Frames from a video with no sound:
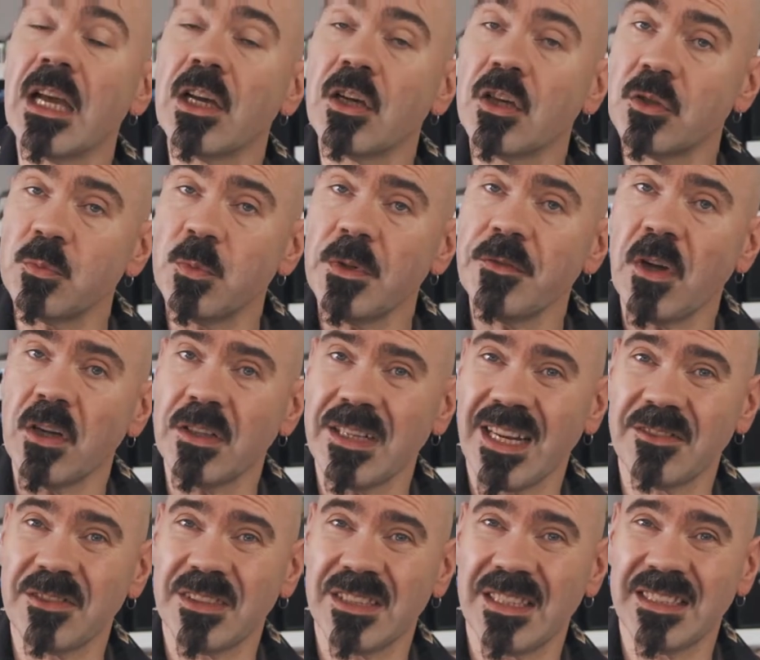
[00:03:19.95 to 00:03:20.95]
because we've gone
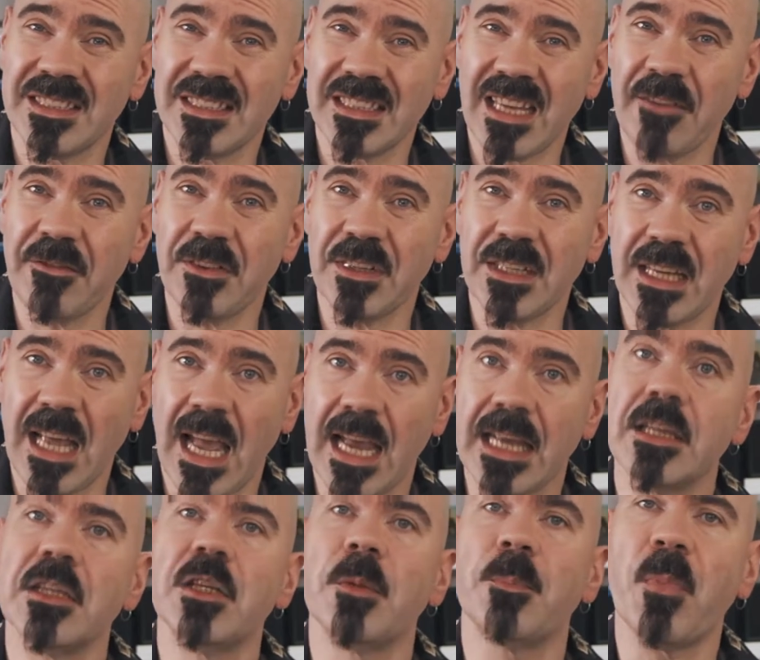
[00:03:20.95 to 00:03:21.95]
down to the 7K,
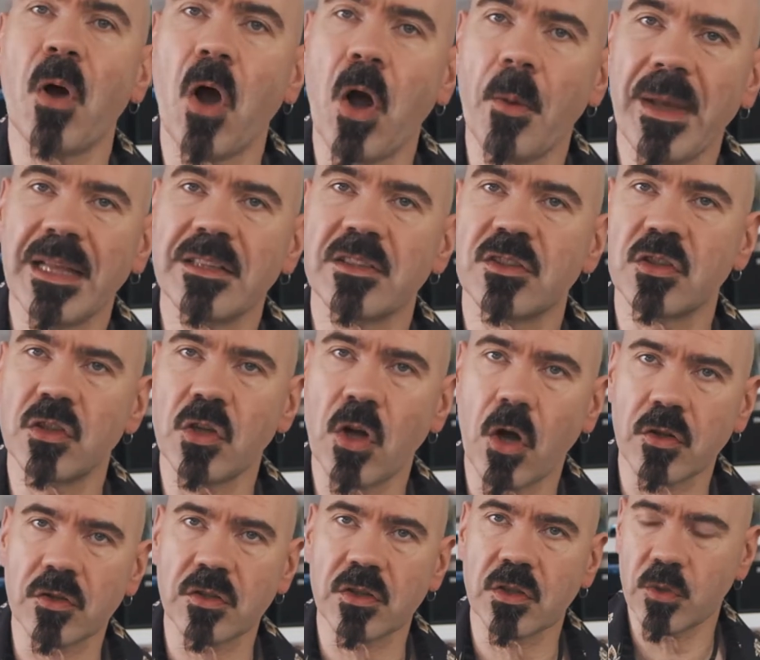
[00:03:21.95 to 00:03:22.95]
your bottom end's
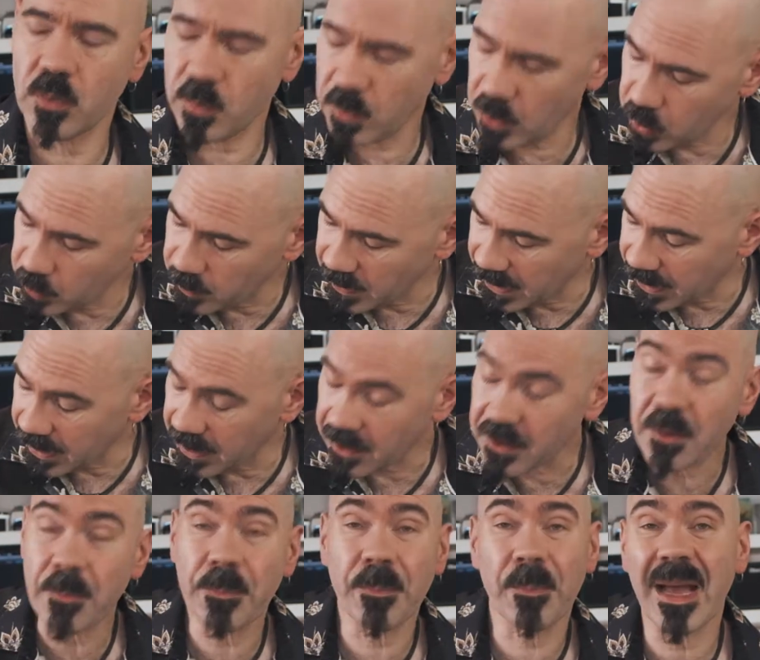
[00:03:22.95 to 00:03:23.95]
not too boomy, and
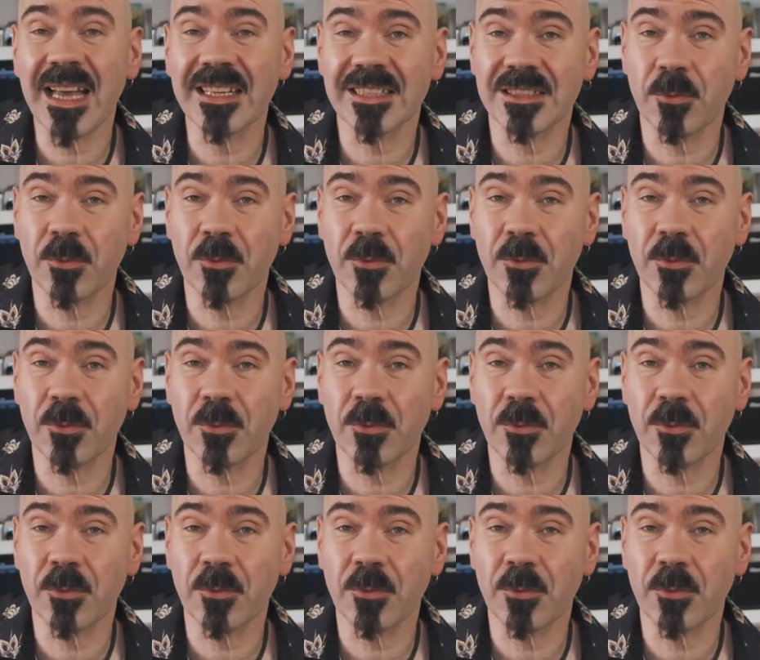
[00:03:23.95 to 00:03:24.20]
the best